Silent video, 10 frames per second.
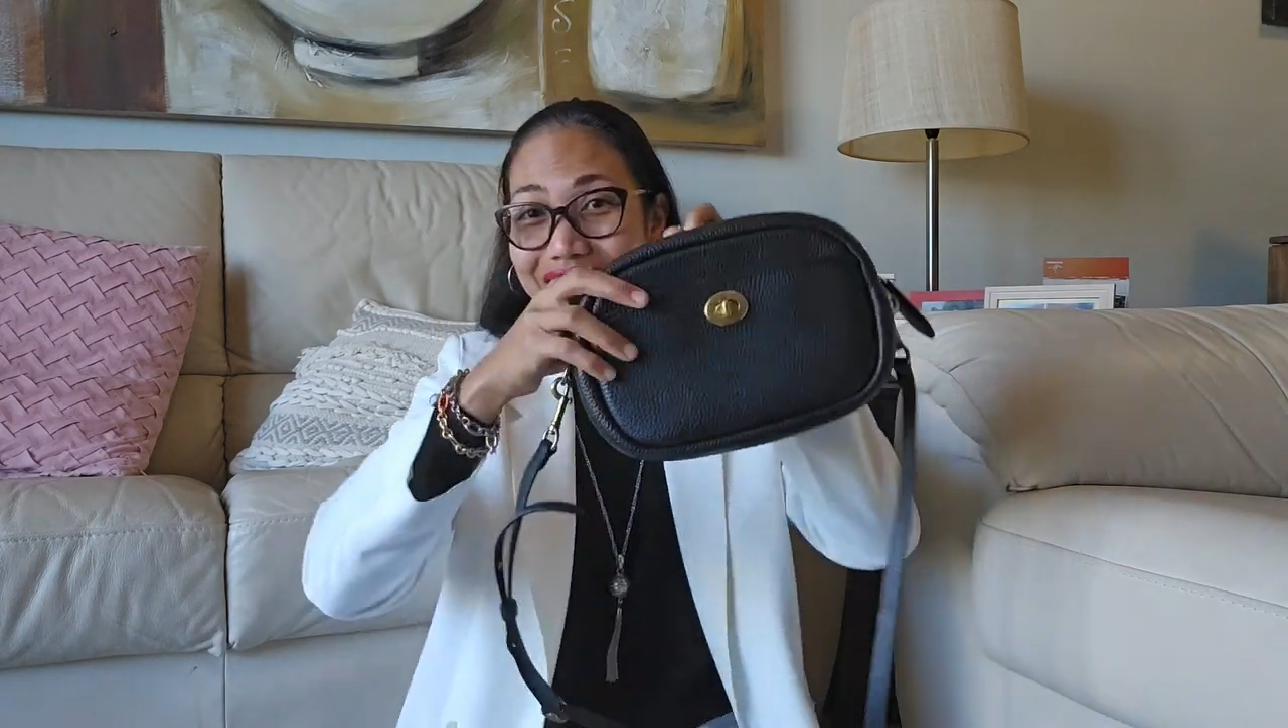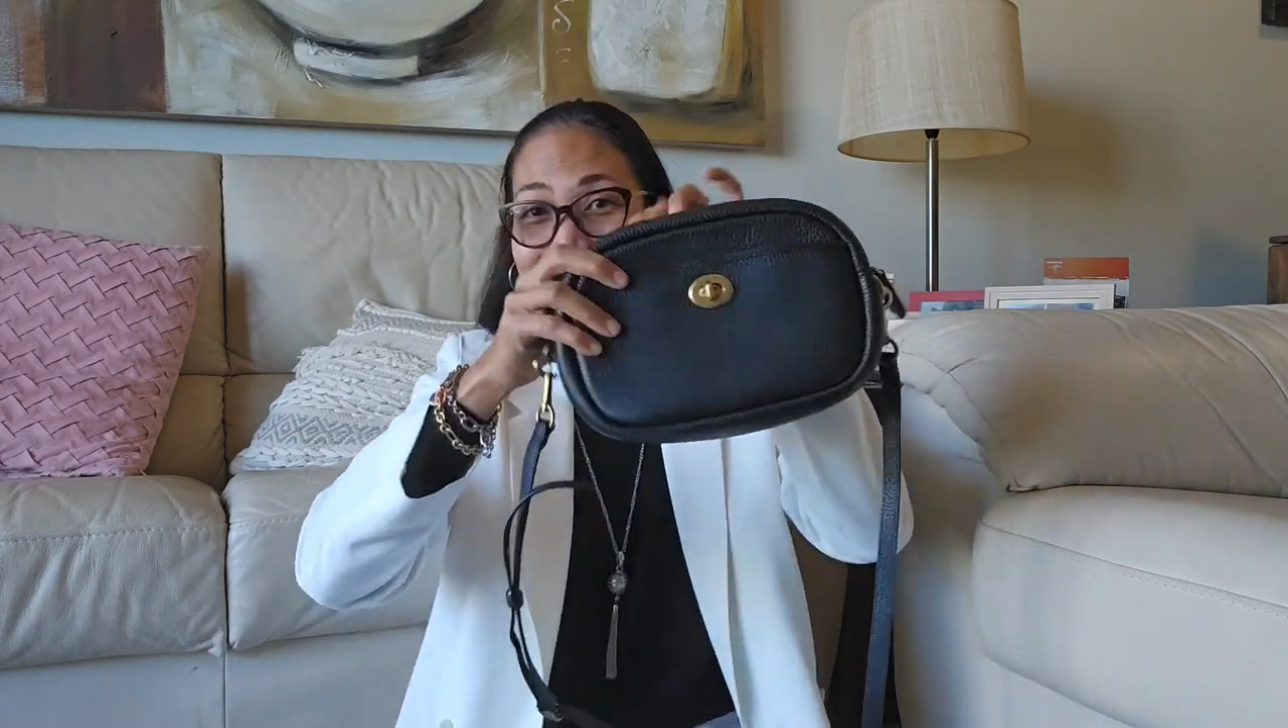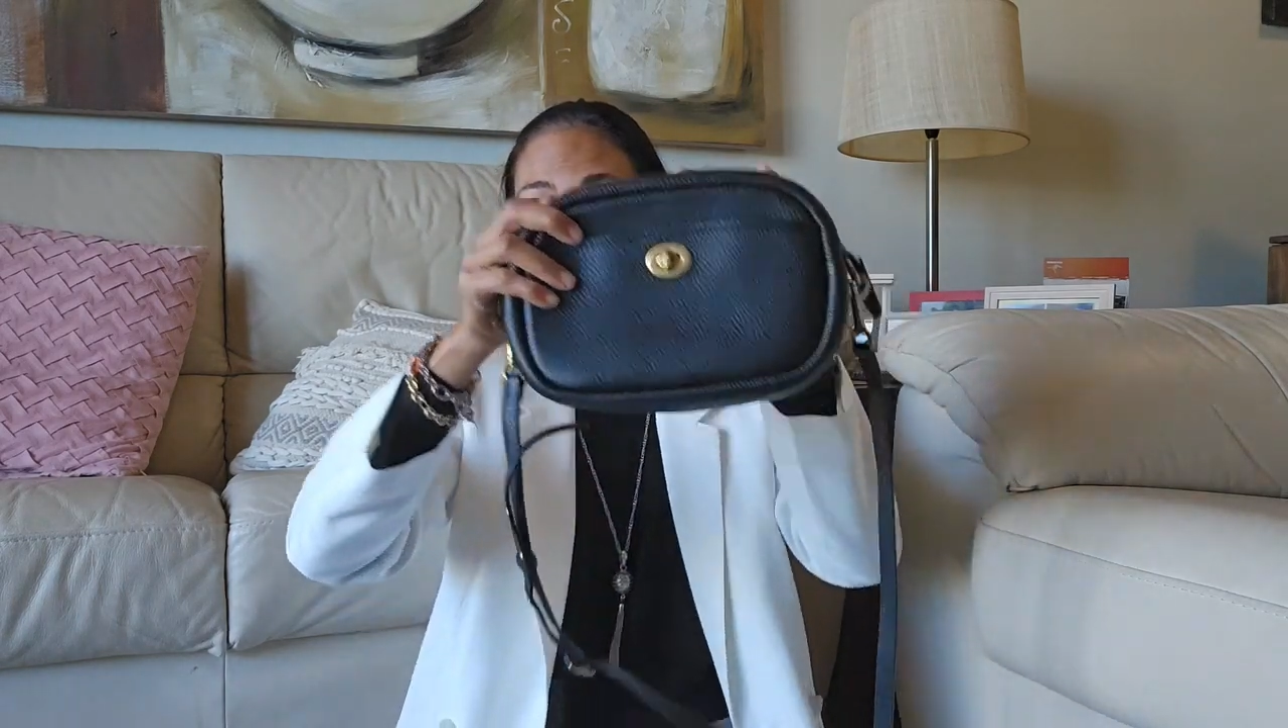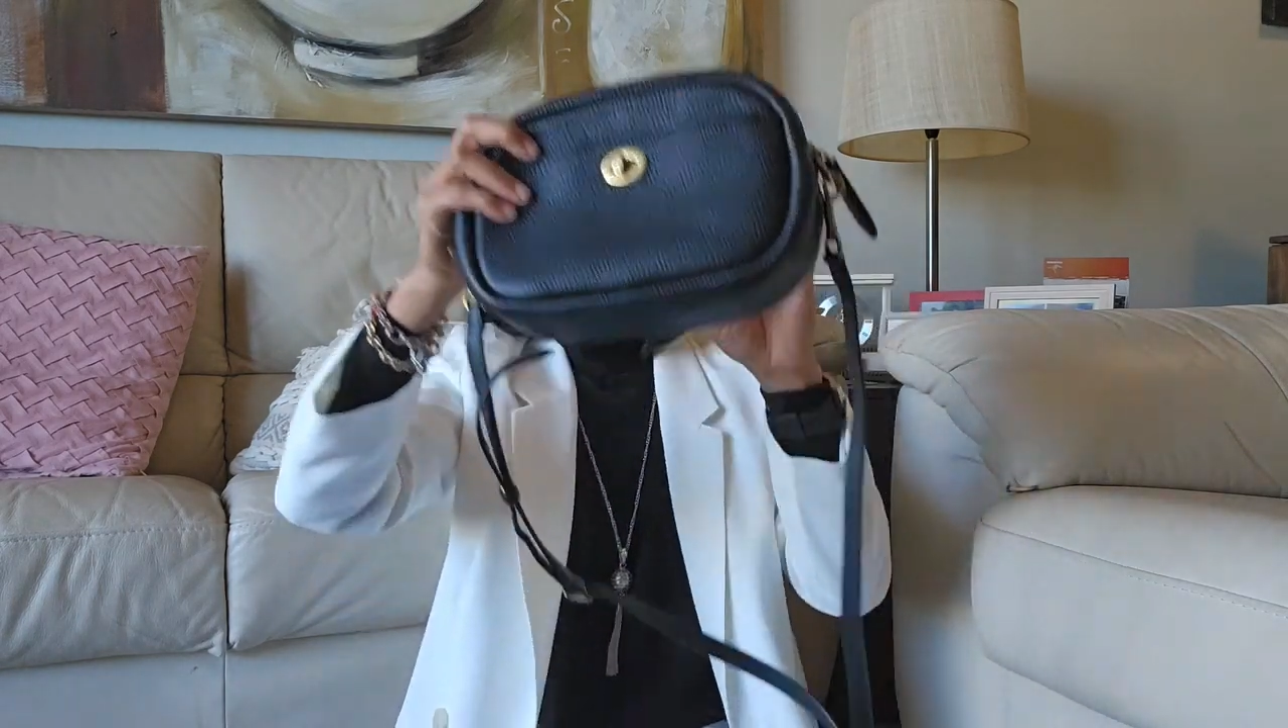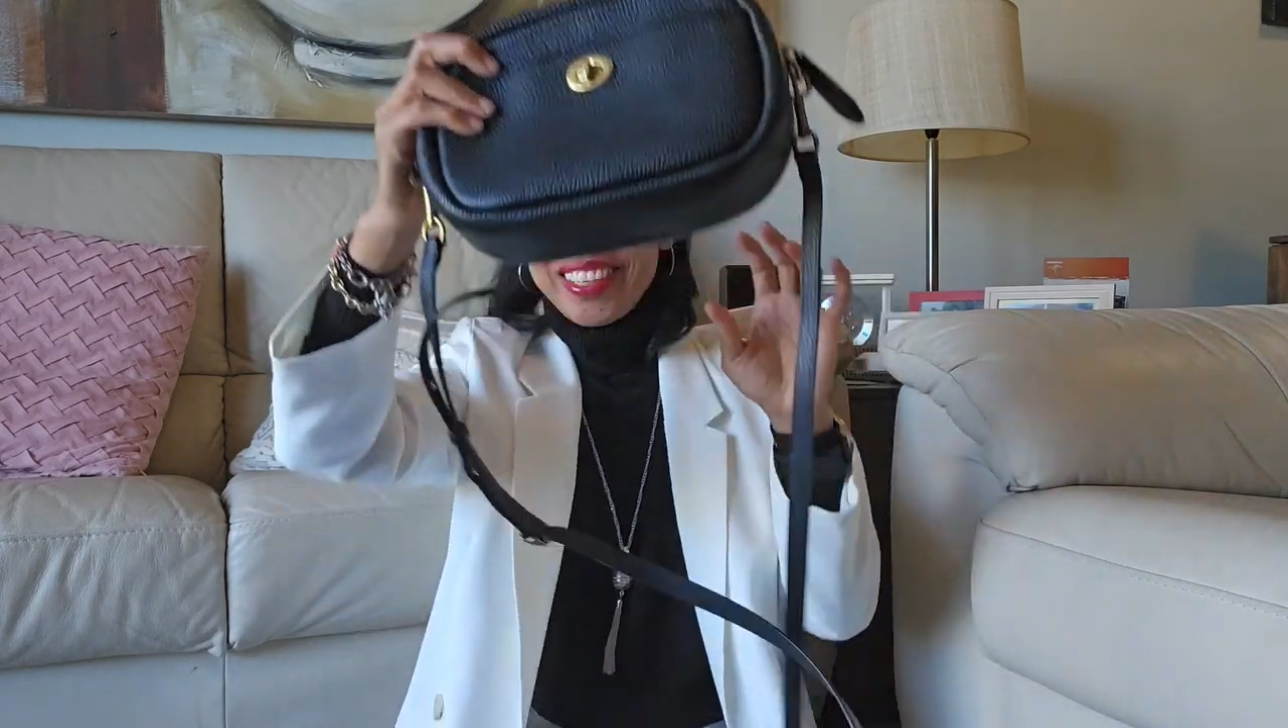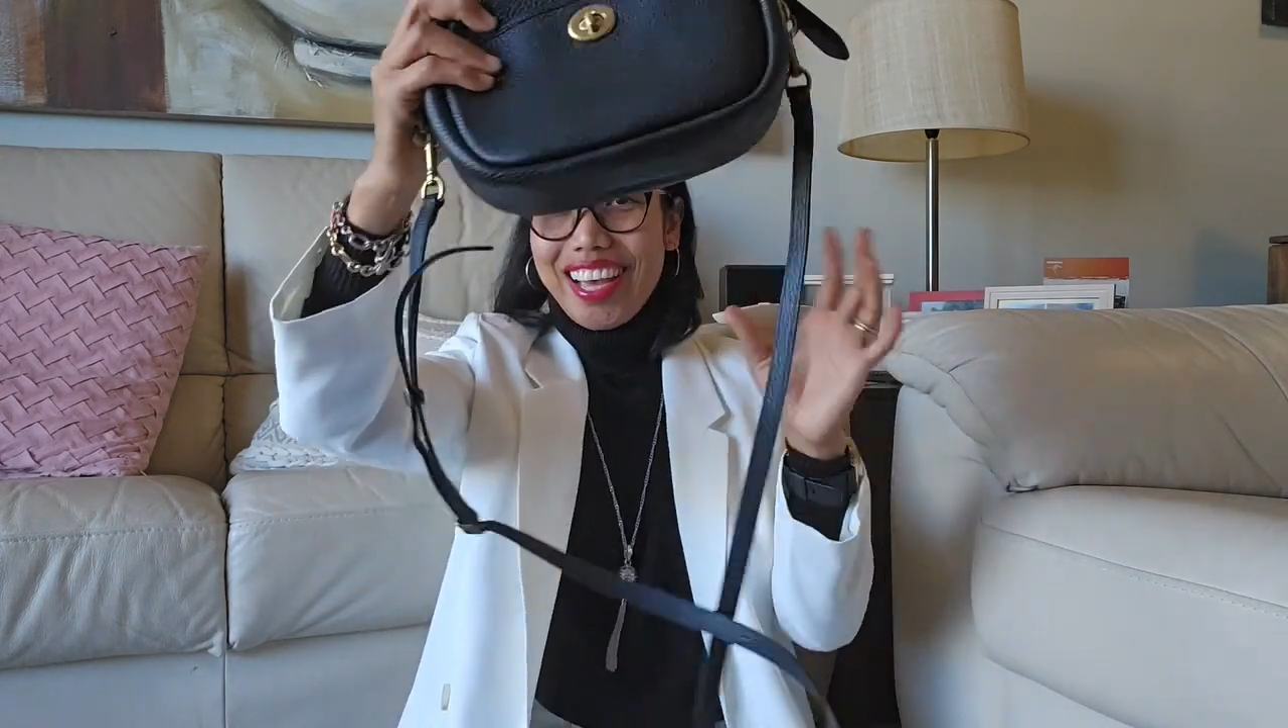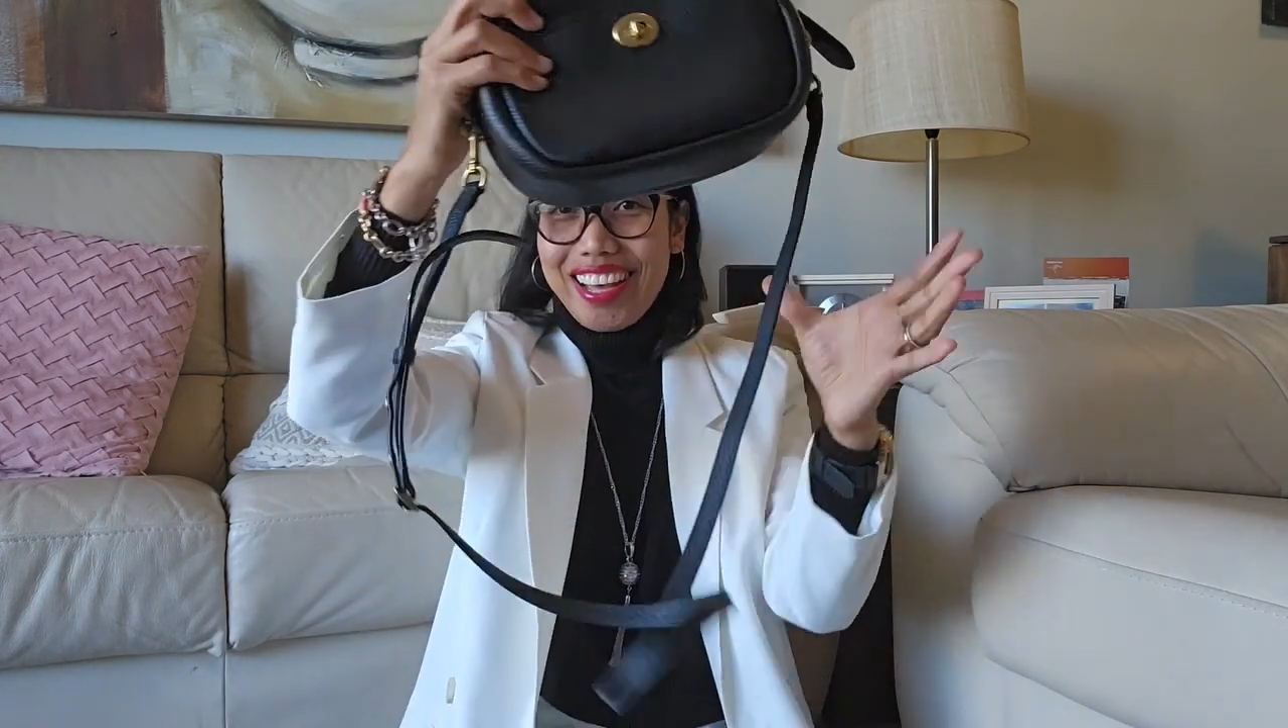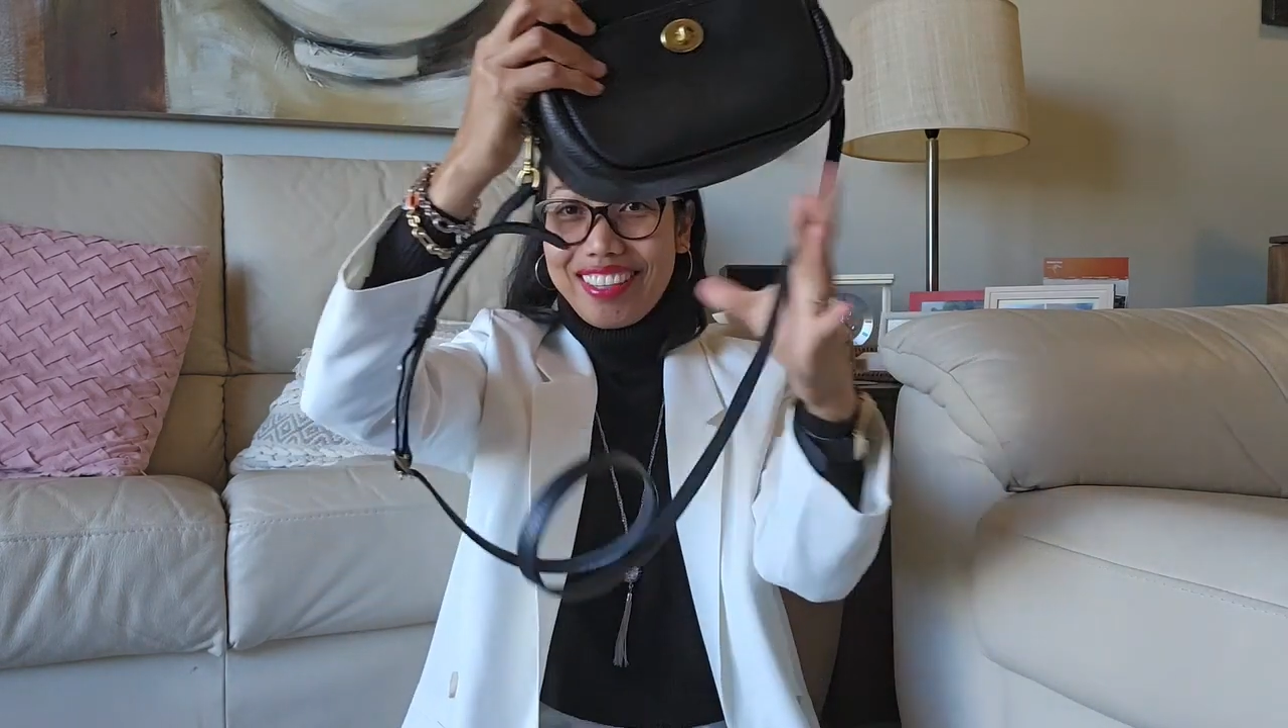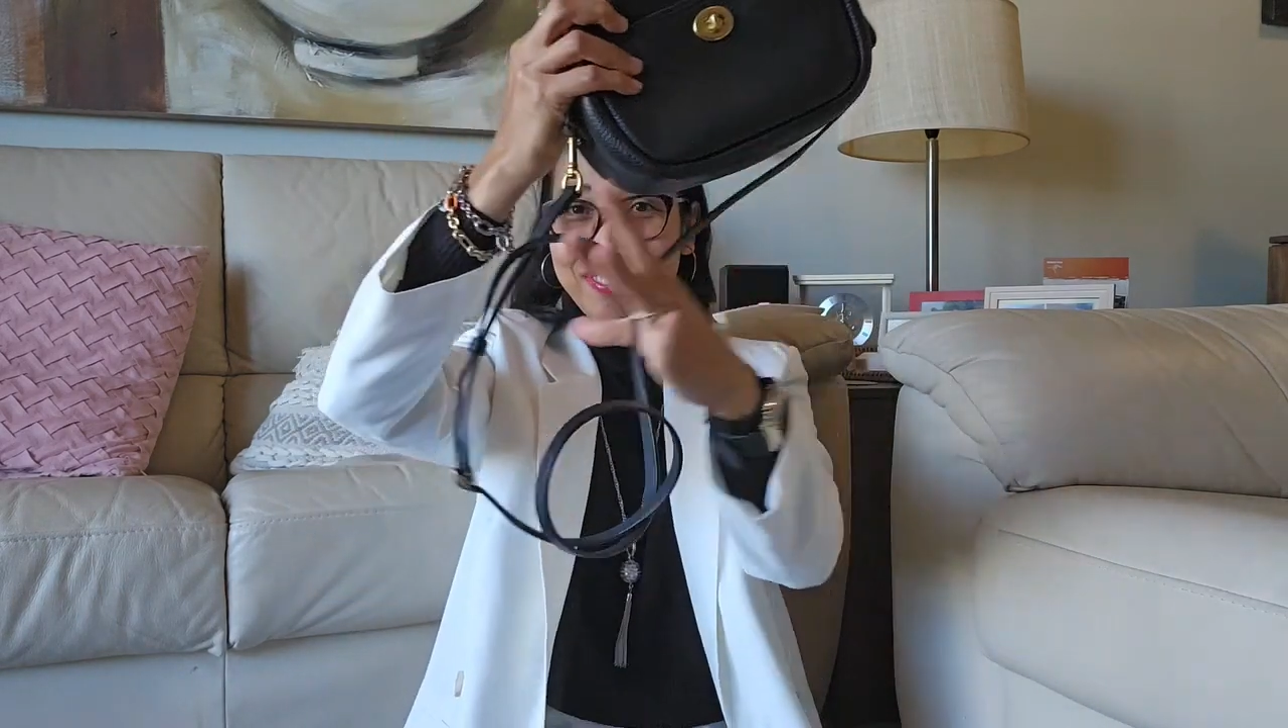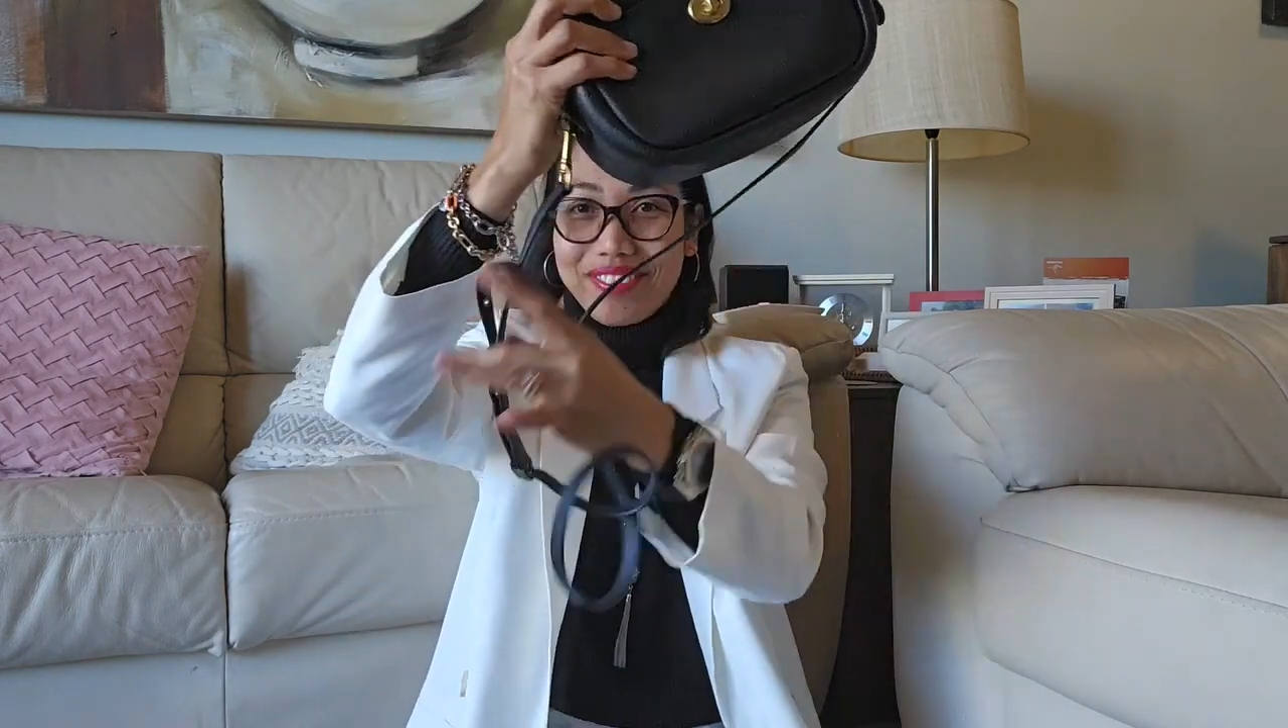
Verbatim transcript: So yeah,